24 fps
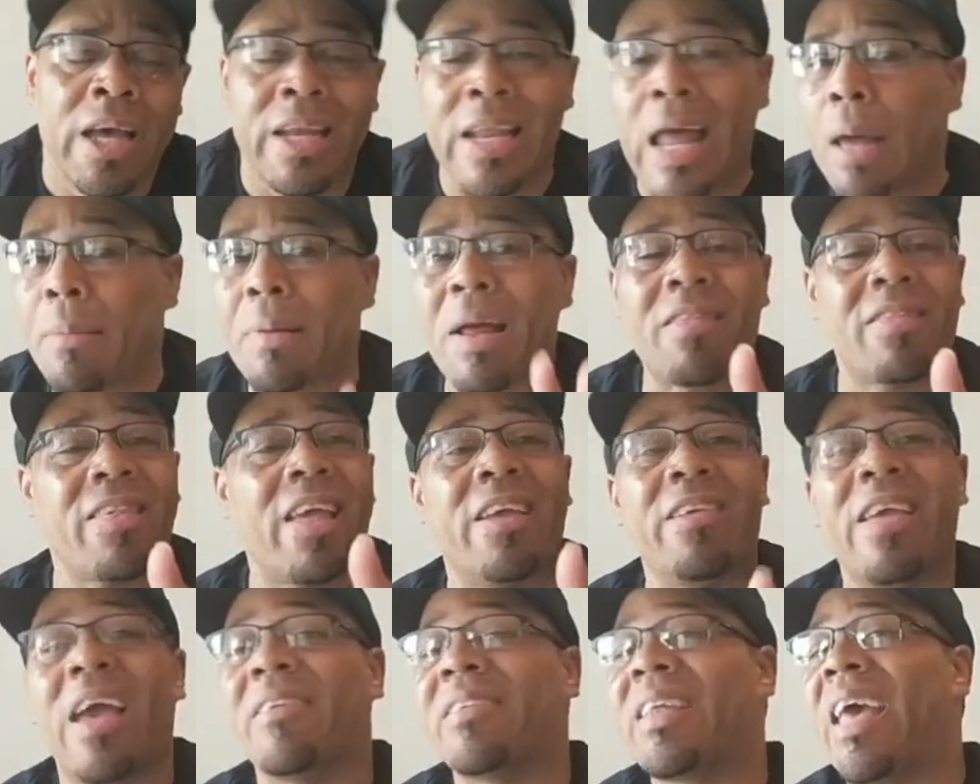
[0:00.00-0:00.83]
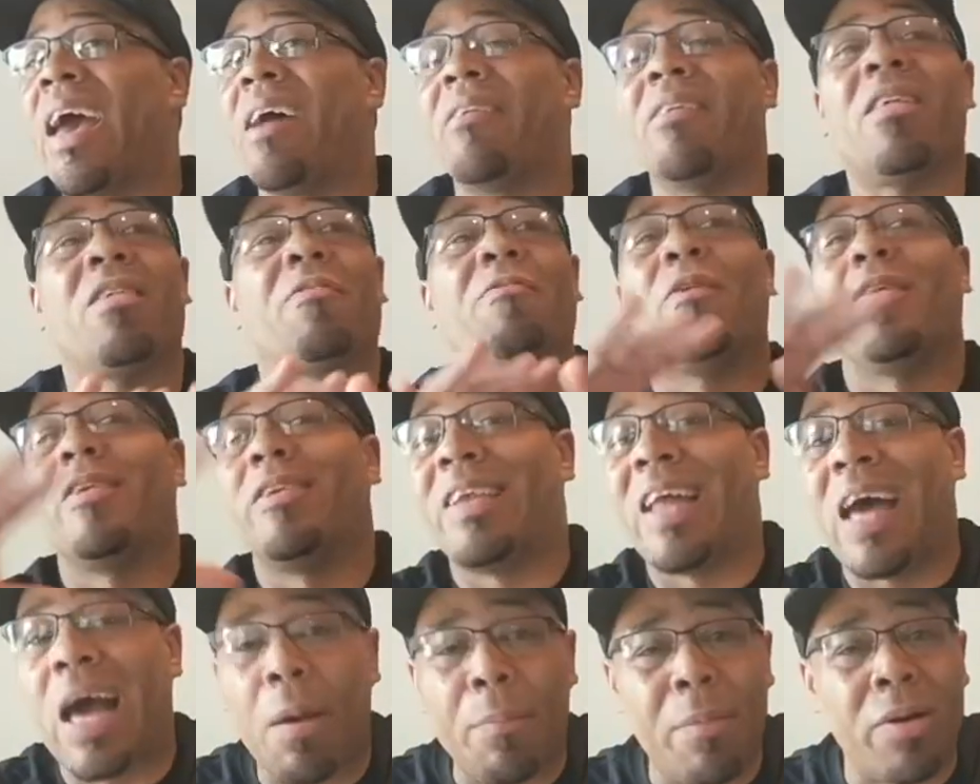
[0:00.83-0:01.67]
Now, I'm not saying you have to have this
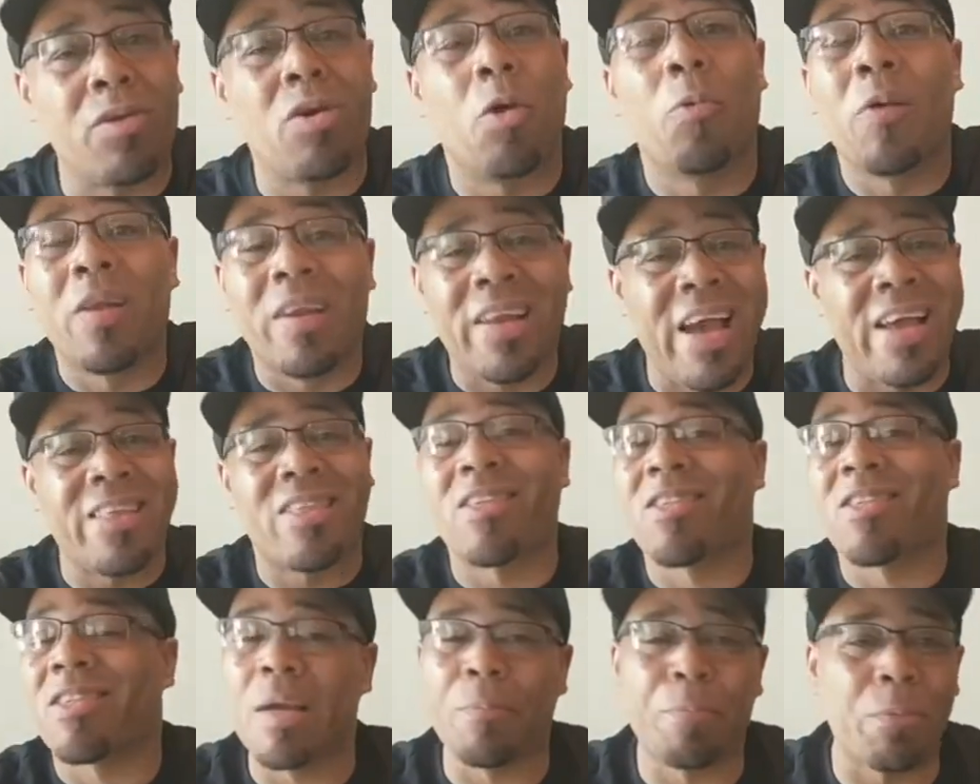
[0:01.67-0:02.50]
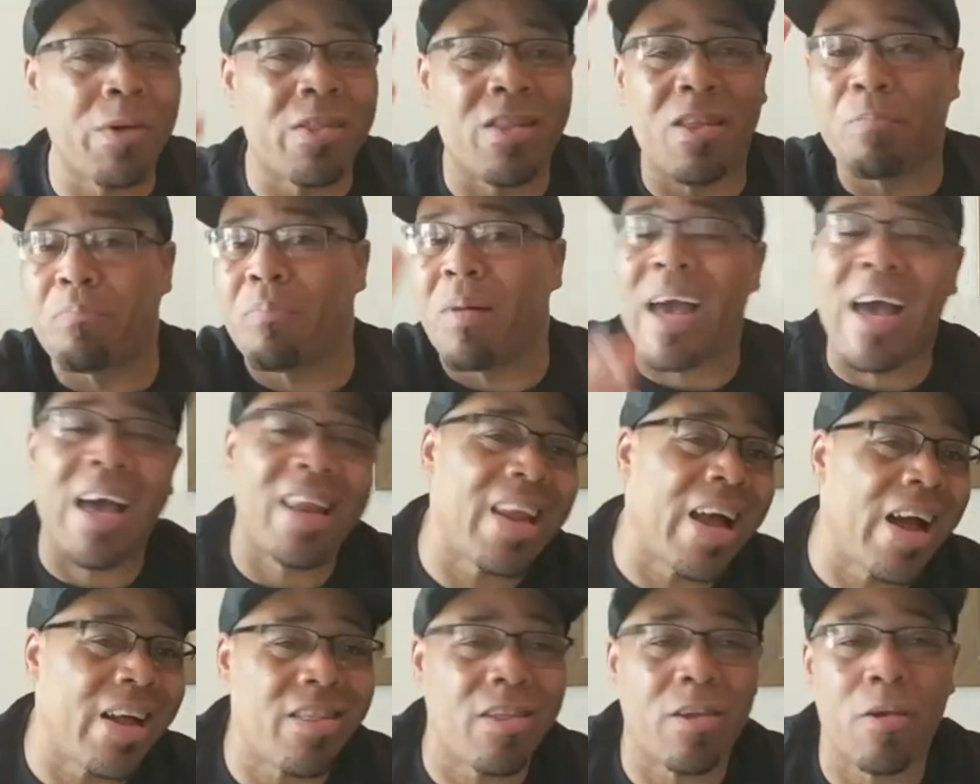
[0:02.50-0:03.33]
phenomenal relationship with your
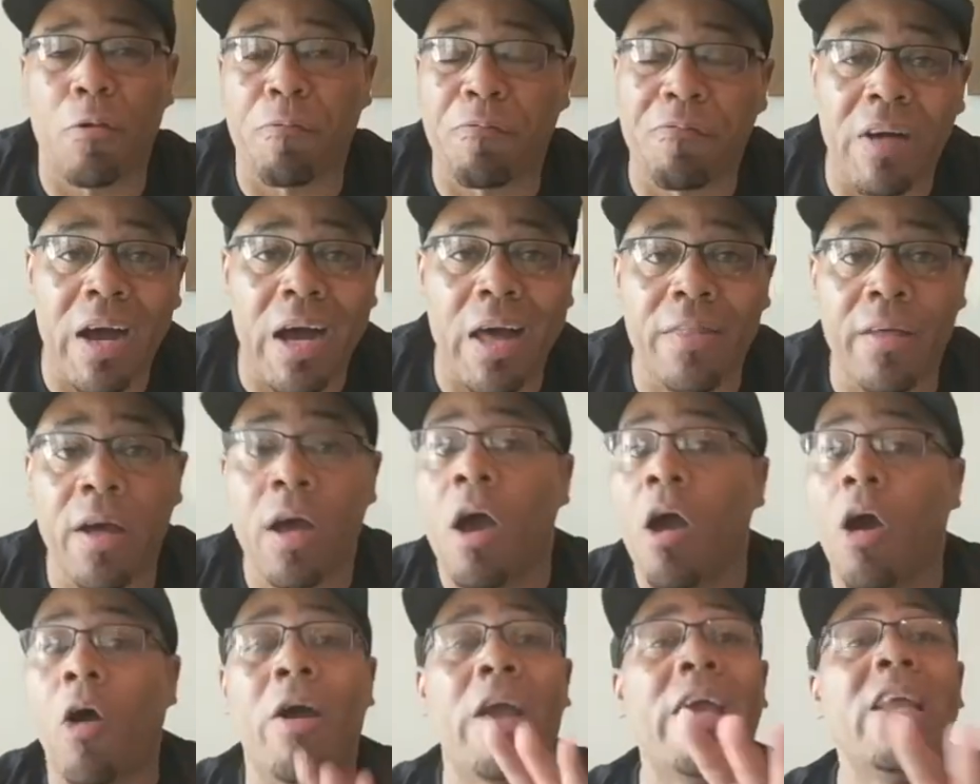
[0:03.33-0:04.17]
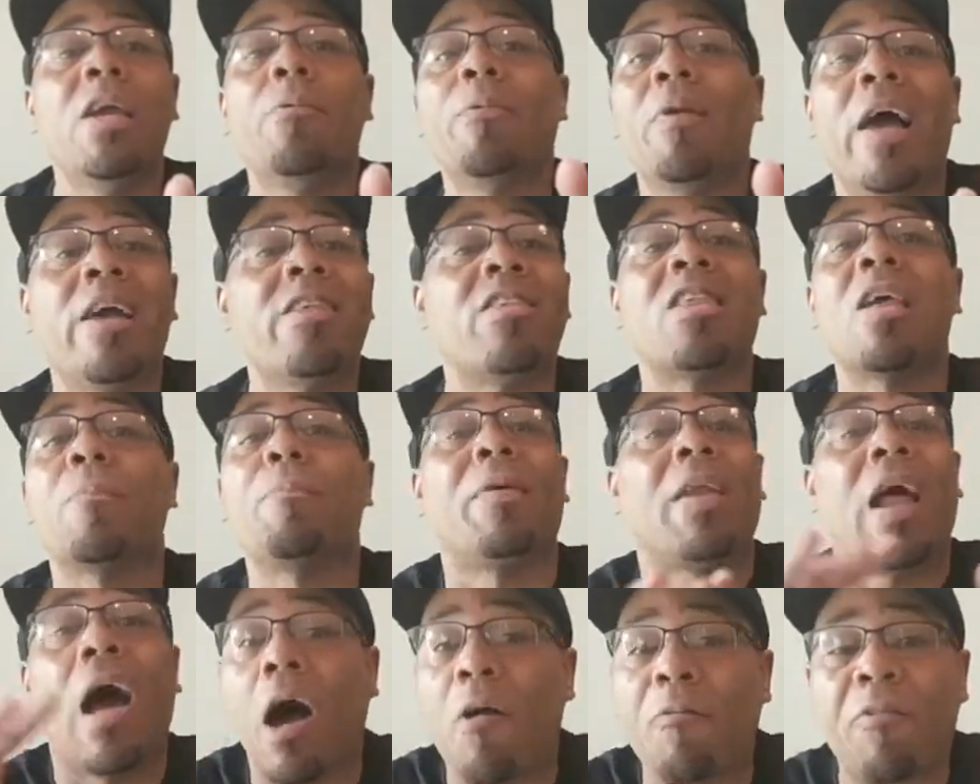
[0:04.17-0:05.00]
biological father or any relationship
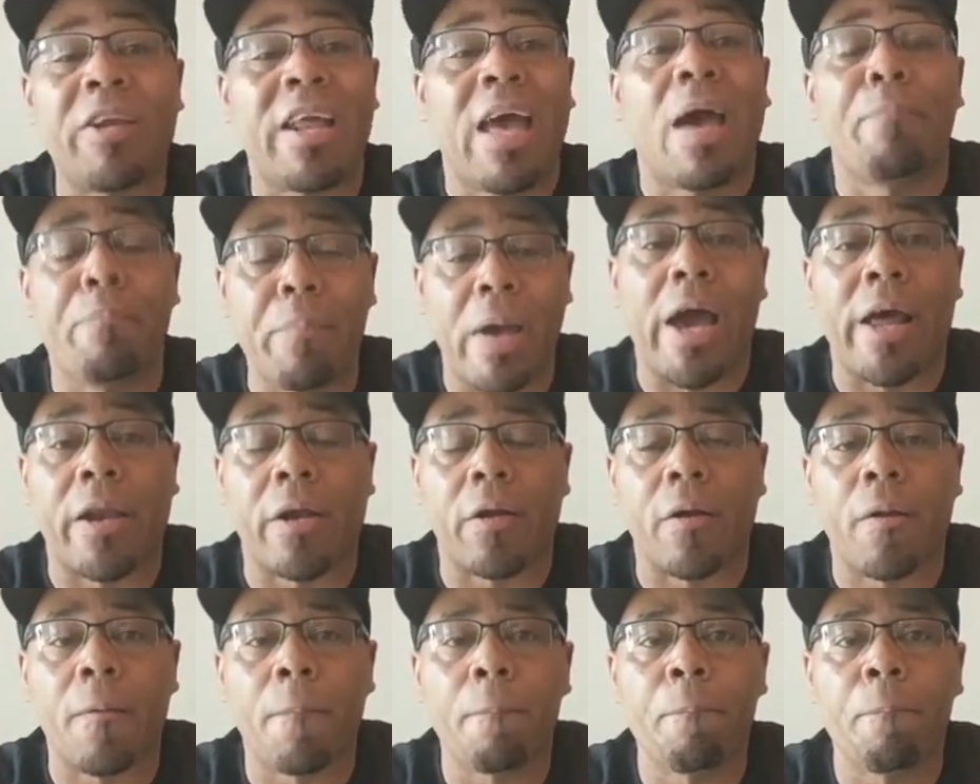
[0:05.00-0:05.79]
at all for that matter.